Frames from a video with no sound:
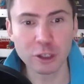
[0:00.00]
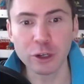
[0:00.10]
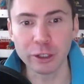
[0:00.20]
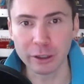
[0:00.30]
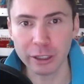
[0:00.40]

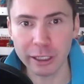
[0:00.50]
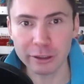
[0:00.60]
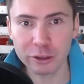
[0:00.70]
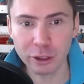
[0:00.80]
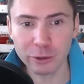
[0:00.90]
good.
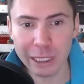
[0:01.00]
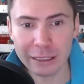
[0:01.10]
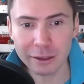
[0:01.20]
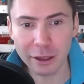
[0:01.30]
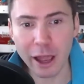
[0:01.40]
It's
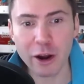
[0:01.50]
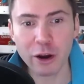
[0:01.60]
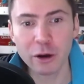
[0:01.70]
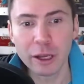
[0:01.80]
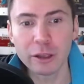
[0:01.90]
already
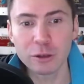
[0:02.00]
there.